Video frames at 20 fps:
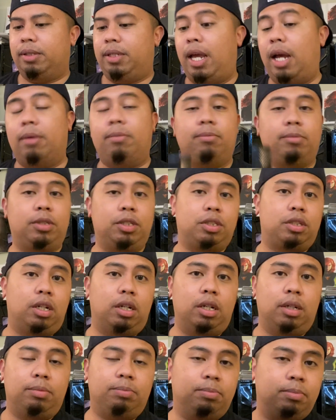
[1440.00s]
yeah, just
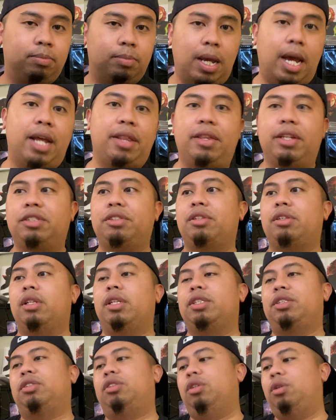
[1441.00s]
going to add this to the
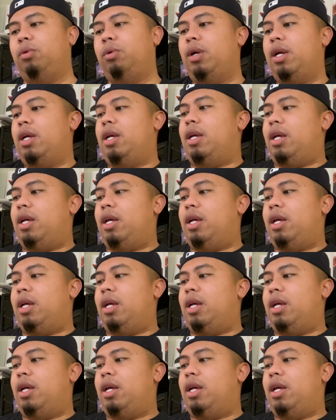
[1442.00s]
list too.